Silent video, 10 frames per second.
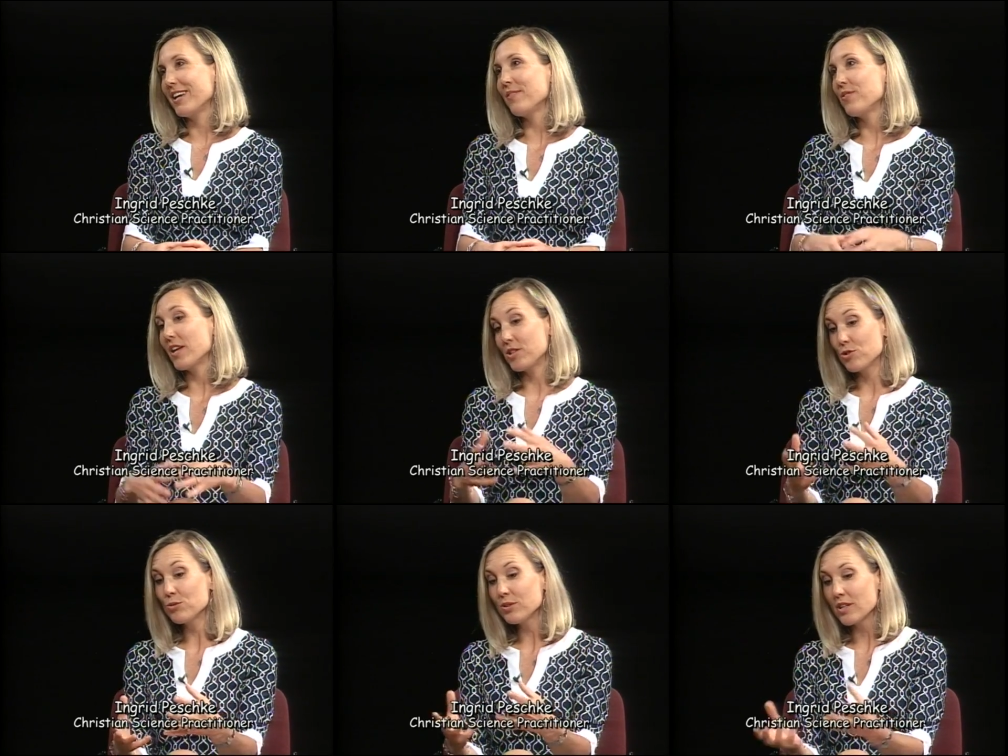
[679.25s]
If they
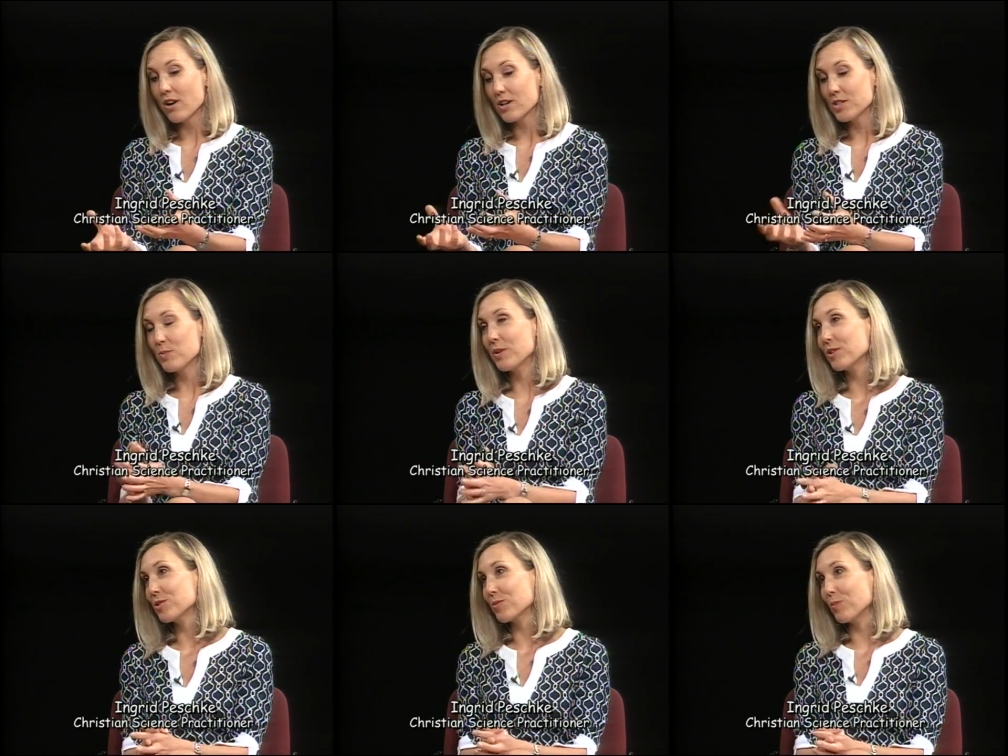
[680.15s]
truly are
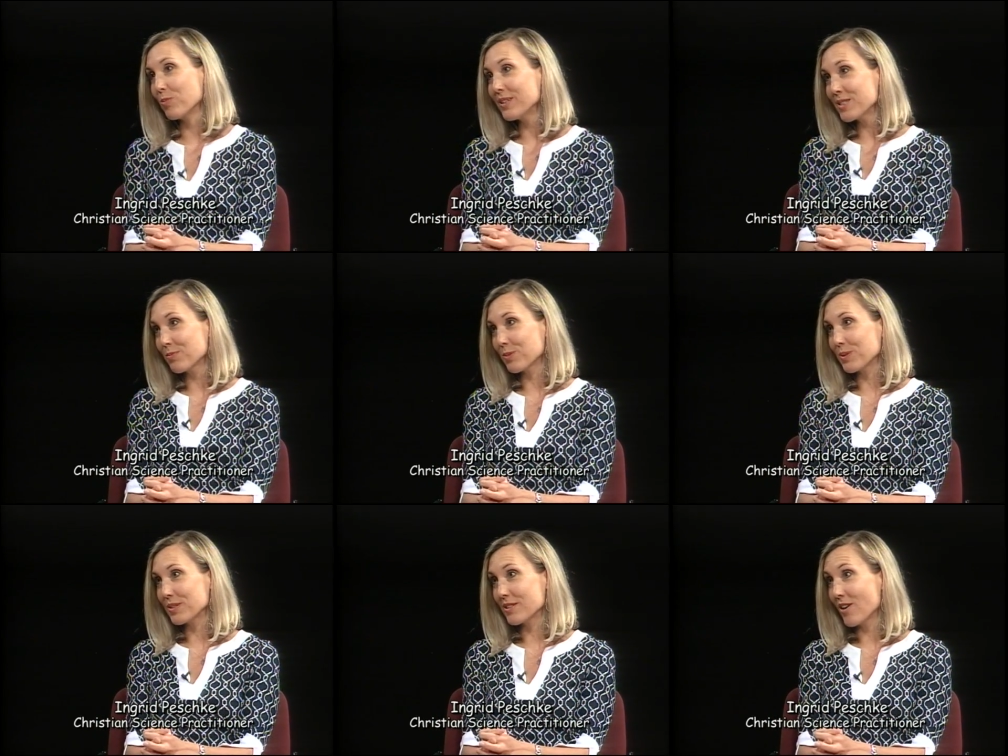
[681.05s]
spiritual
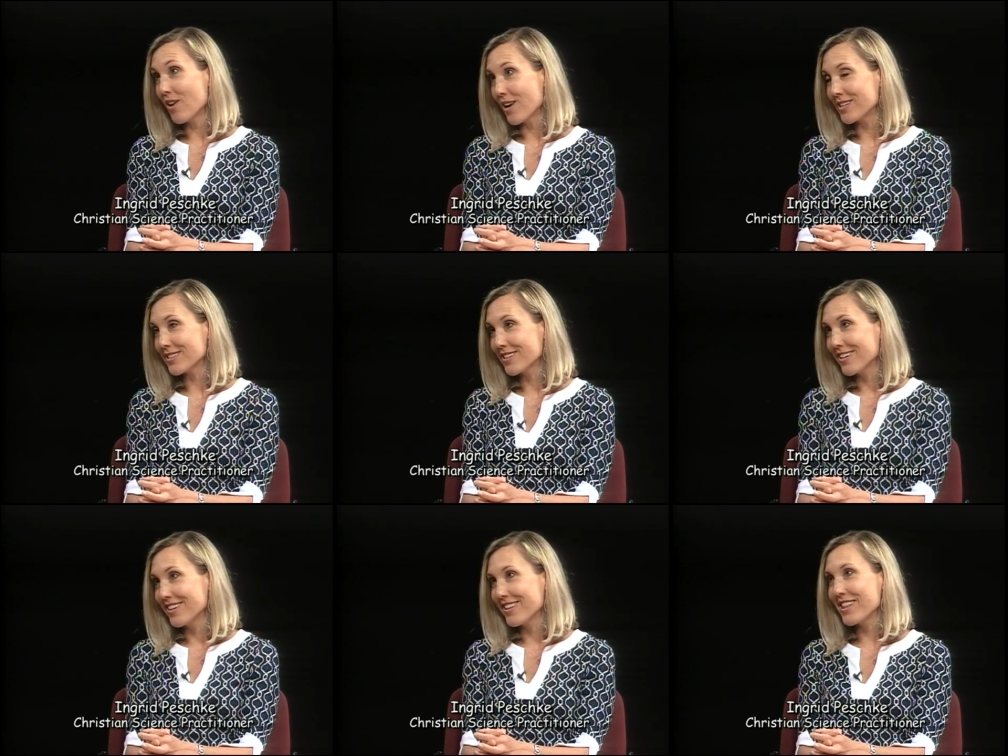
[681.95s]
principles, laws,
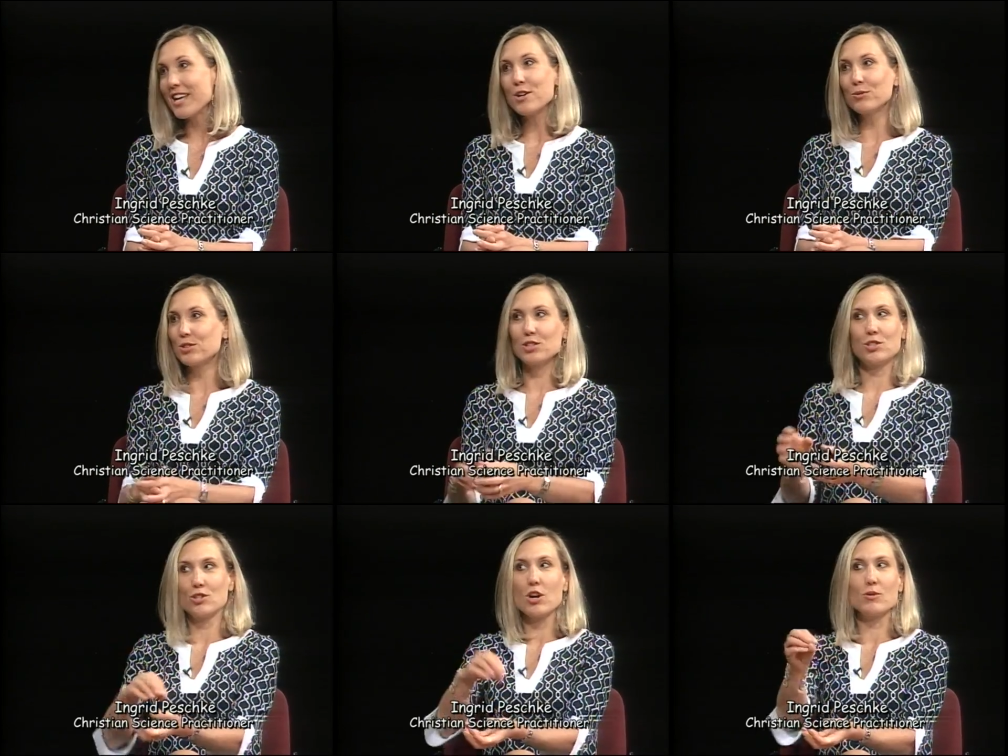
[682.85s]
then they don't just
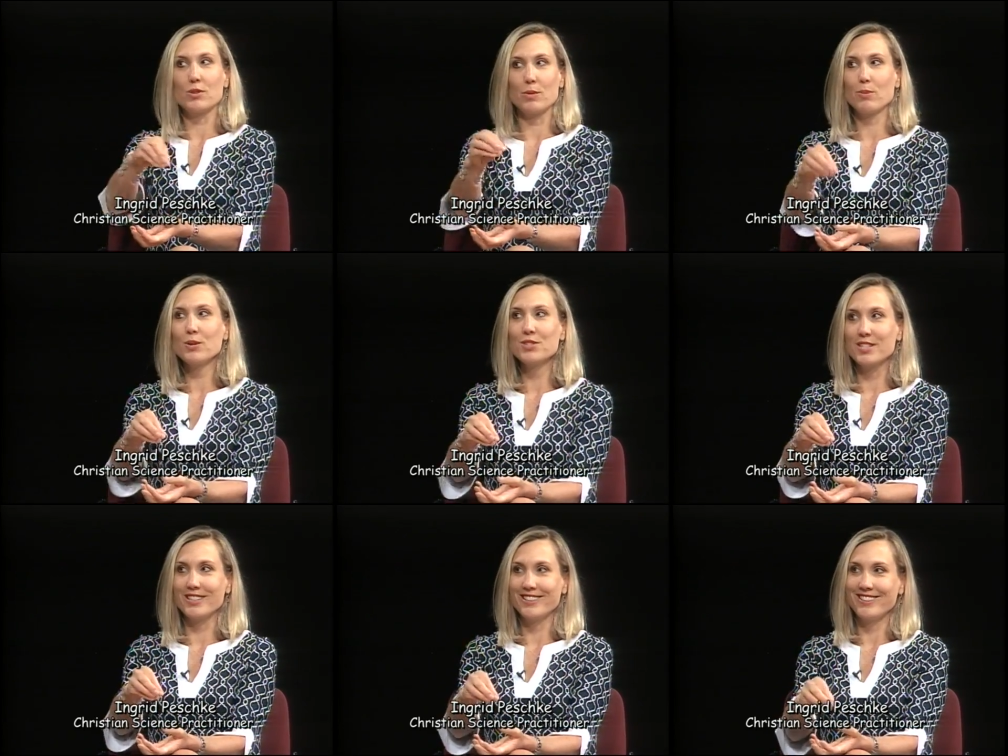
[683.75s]
start with a
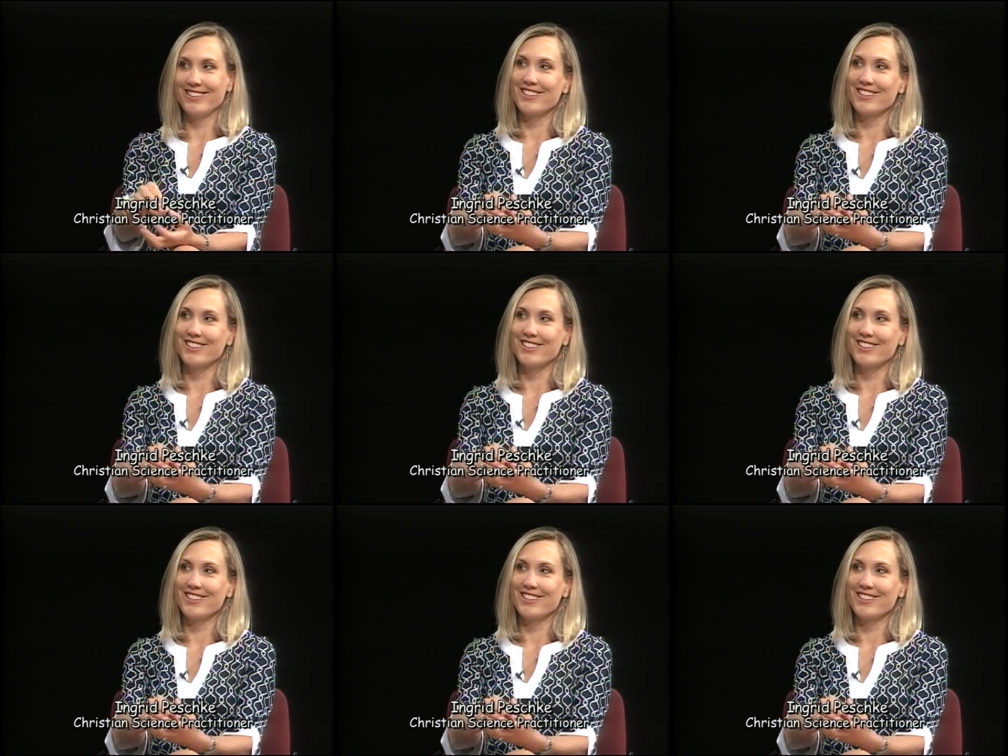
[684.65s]
person.